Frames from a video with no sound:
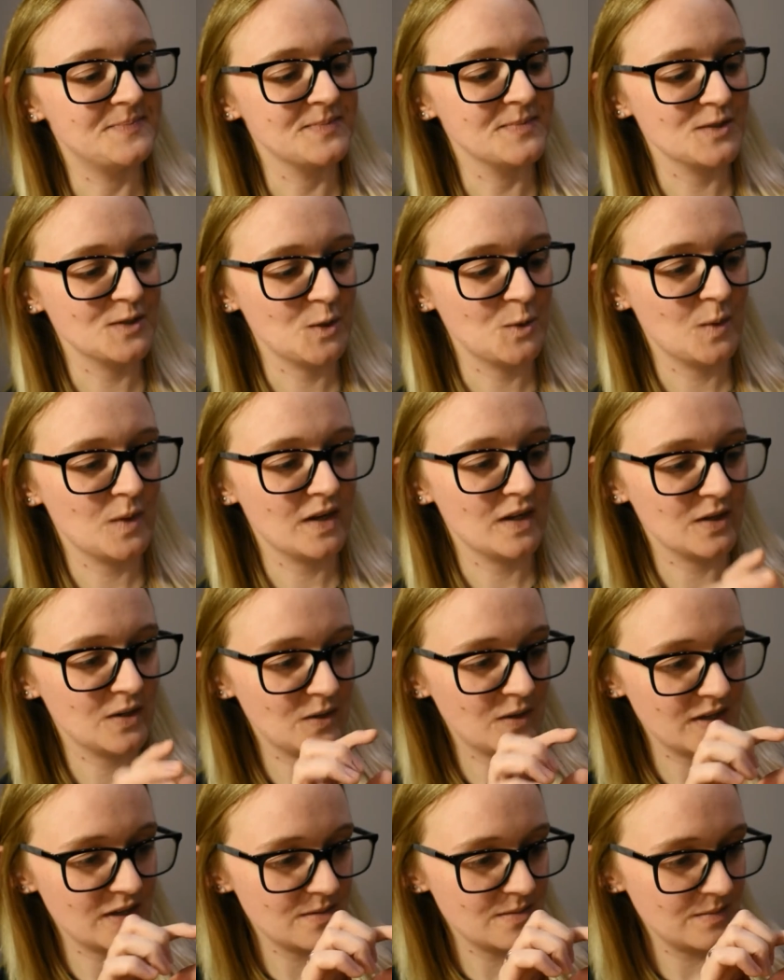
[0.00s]
So when I
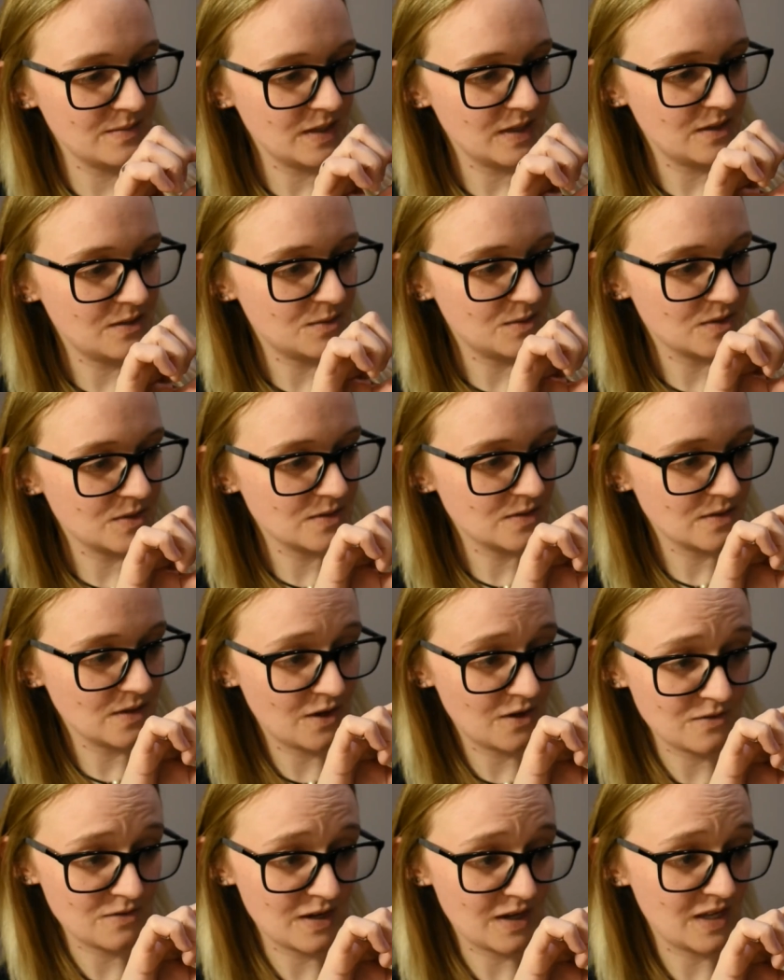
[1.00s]
got him, he was
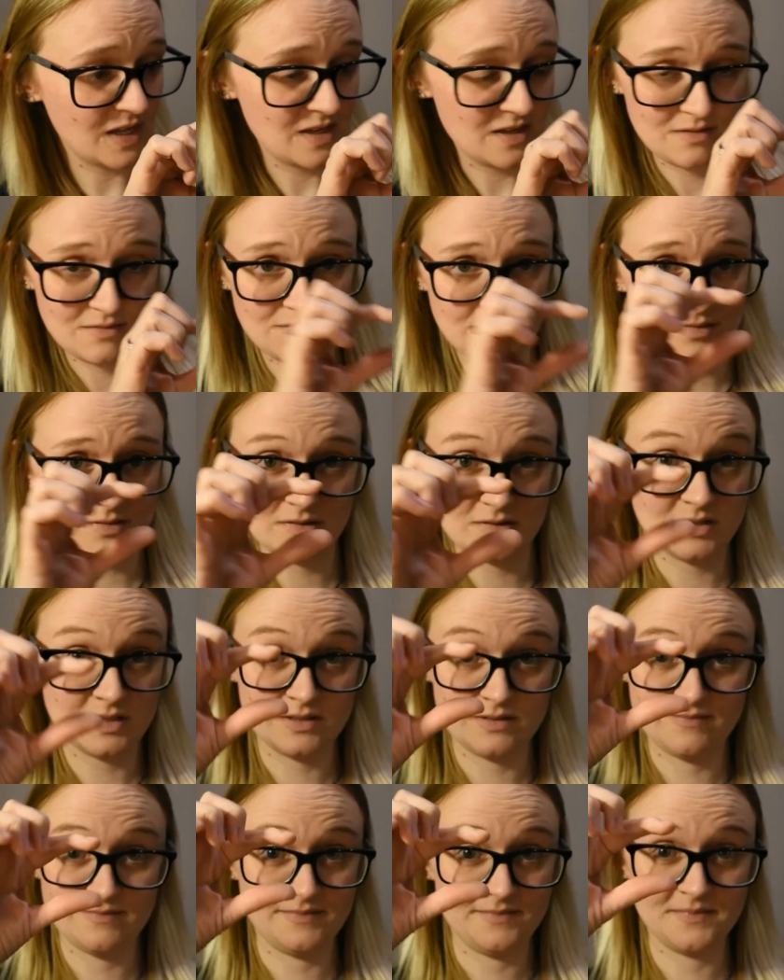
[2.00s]
only
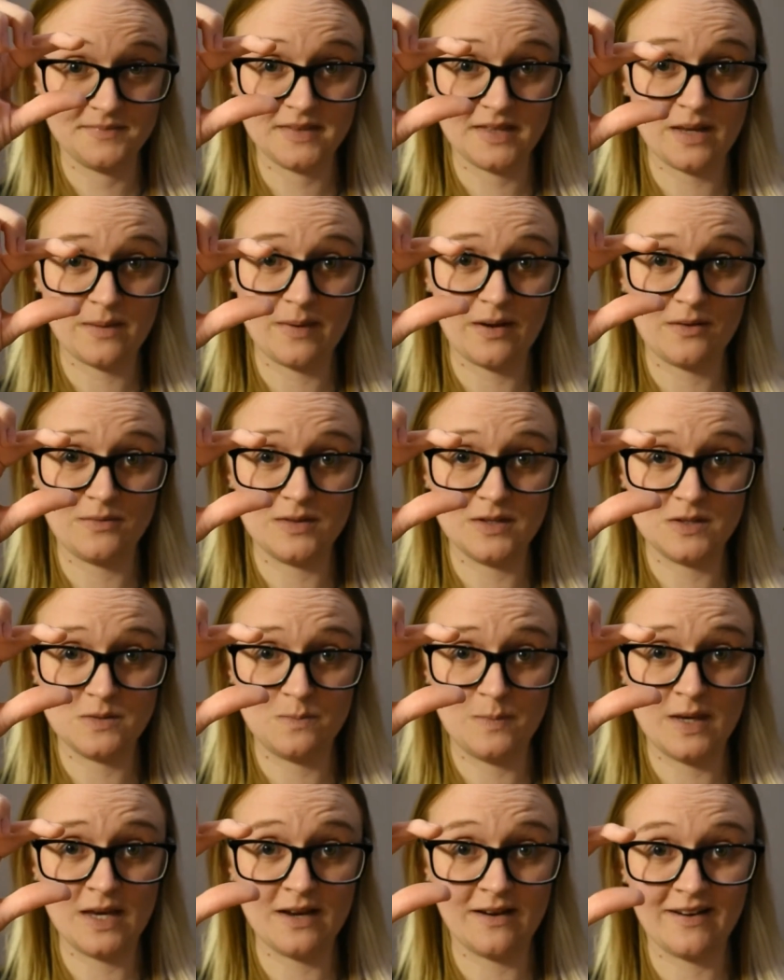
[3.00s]
about this
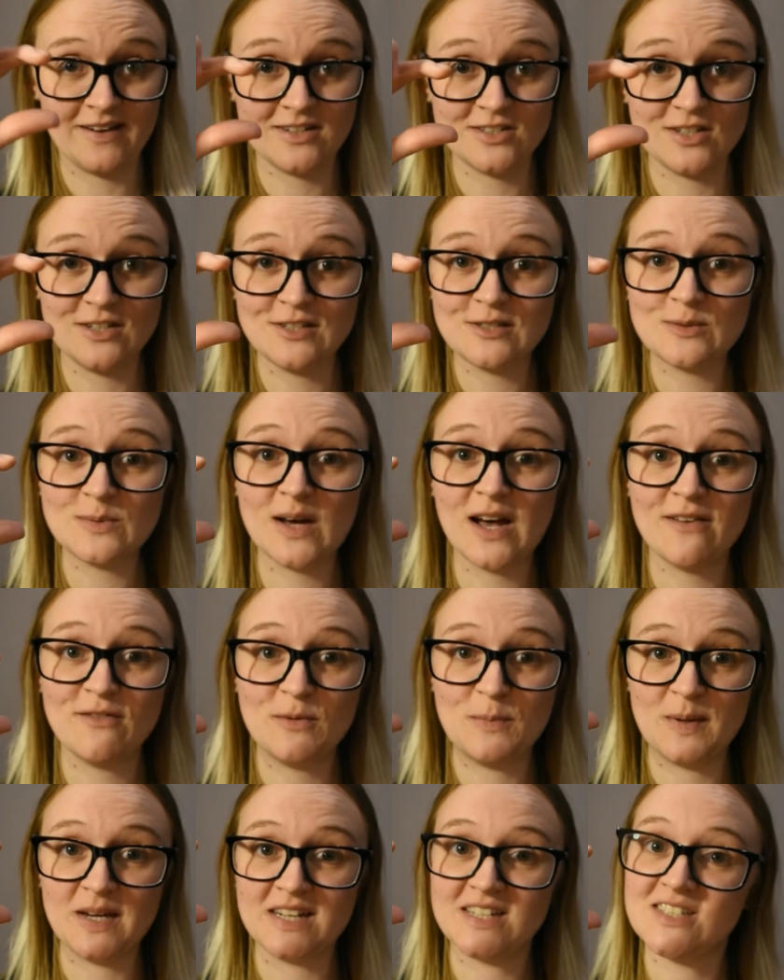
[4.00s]
big. I actually still have
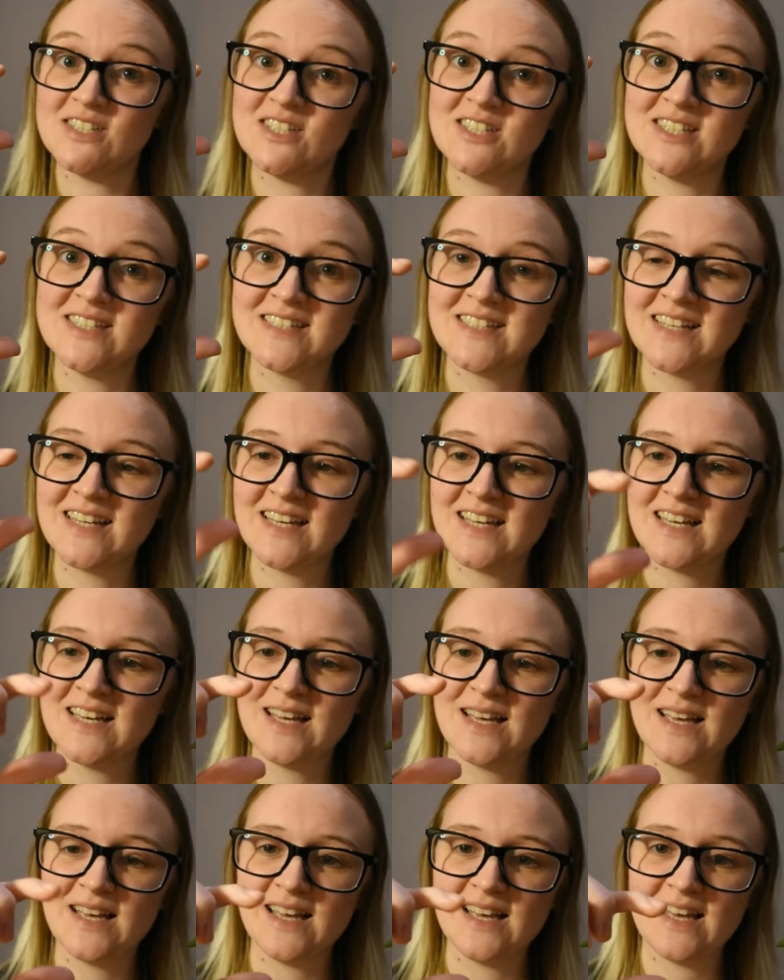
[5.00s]
a picture,
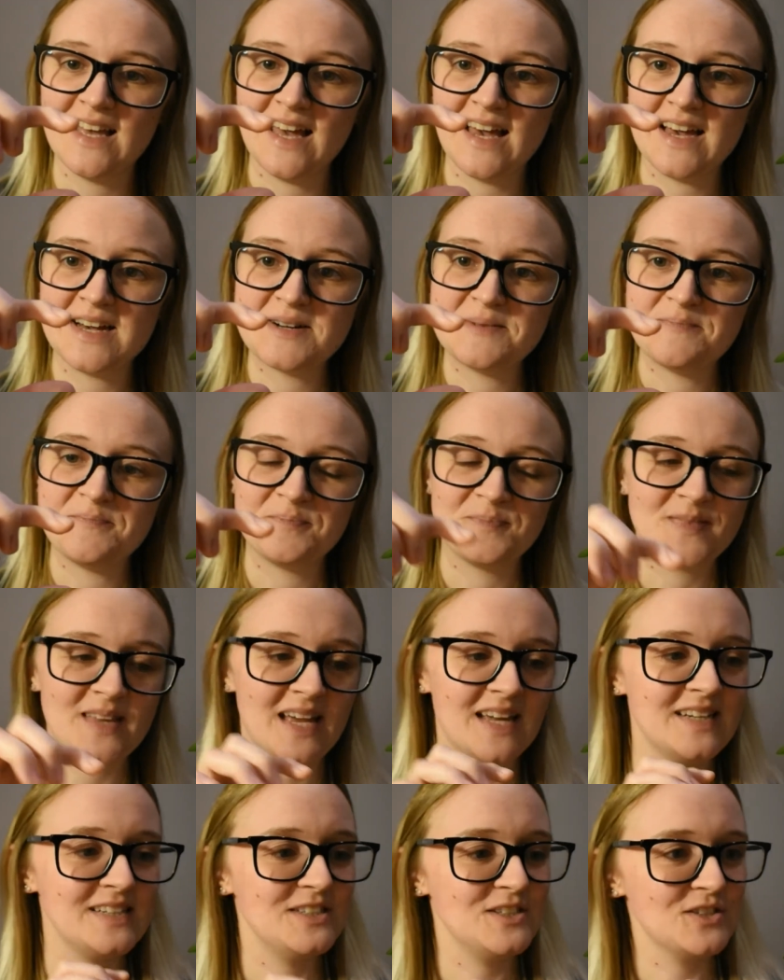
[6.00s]
and
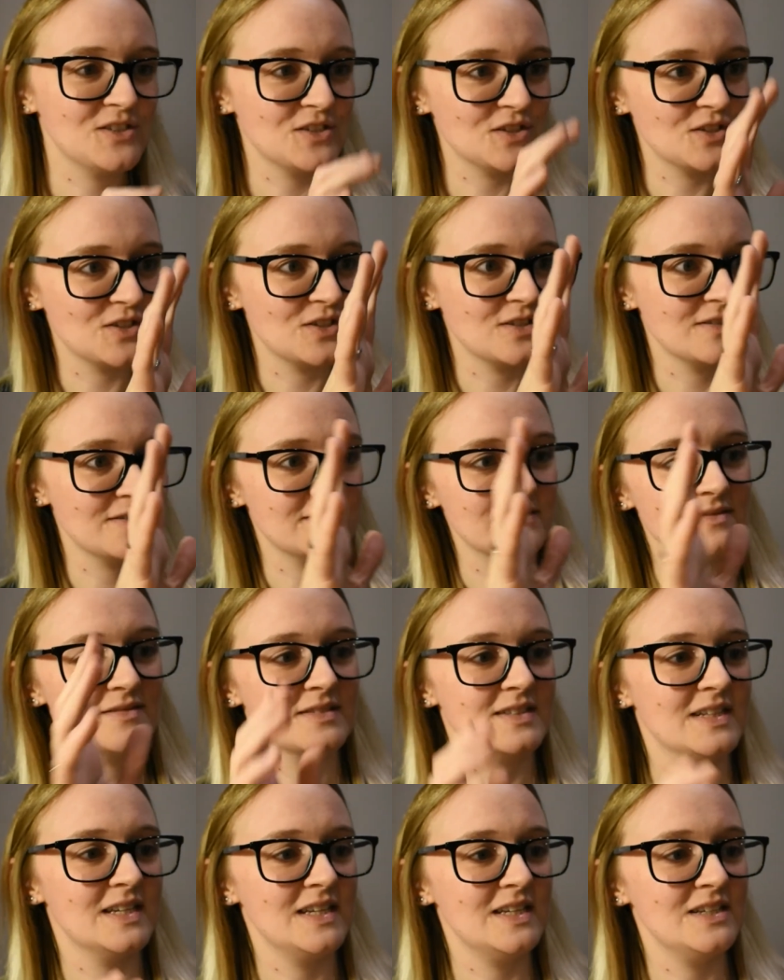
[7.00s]

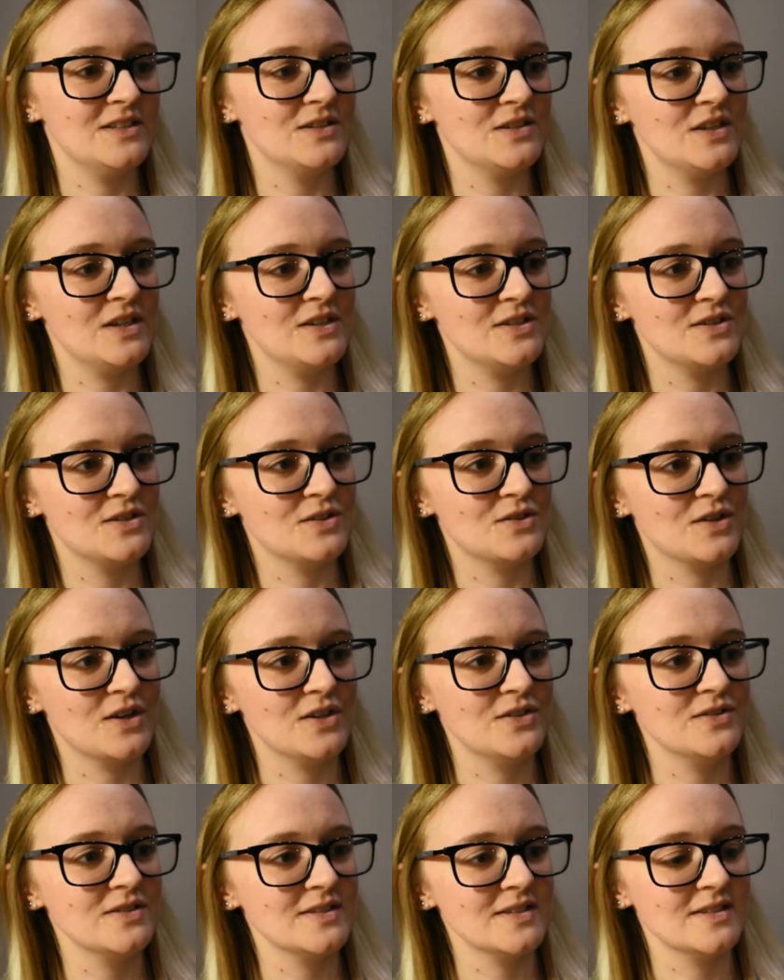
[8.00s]
he's
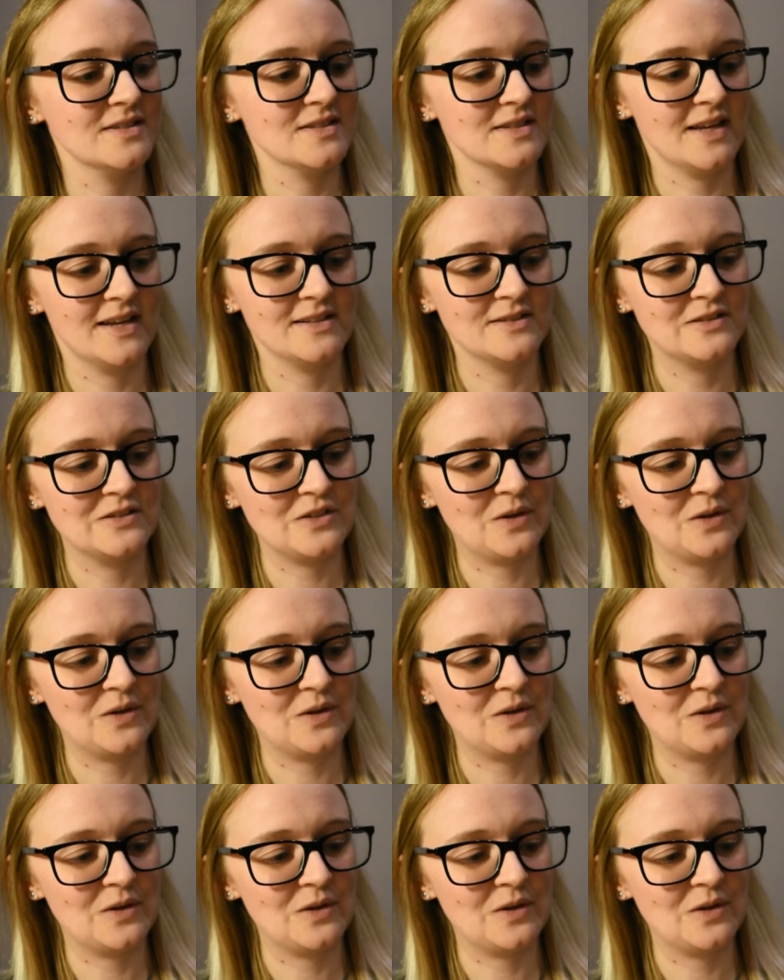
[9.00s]
grown since then.